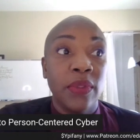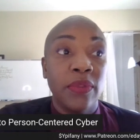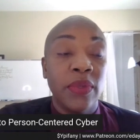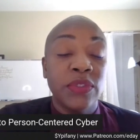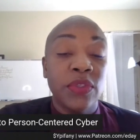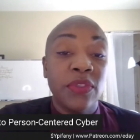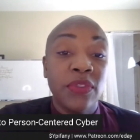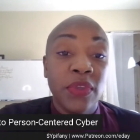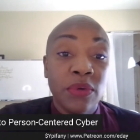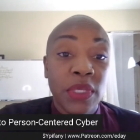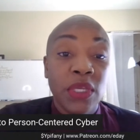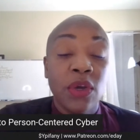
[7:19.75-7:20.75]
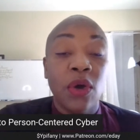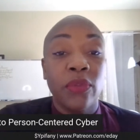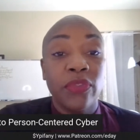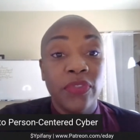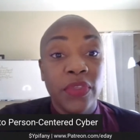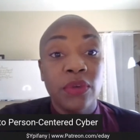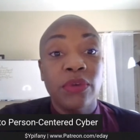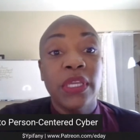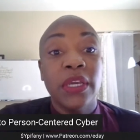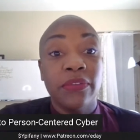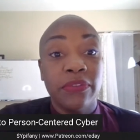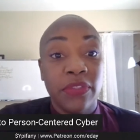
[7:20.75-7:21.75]
there's a theory called
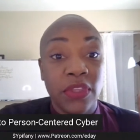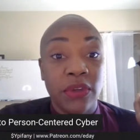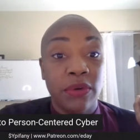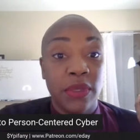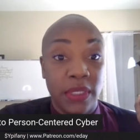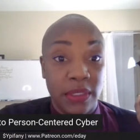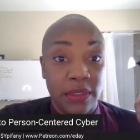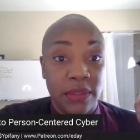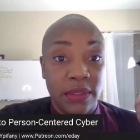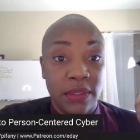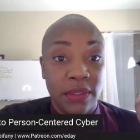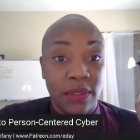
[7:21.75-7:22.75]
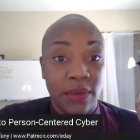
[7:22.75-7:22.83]
theory of theories.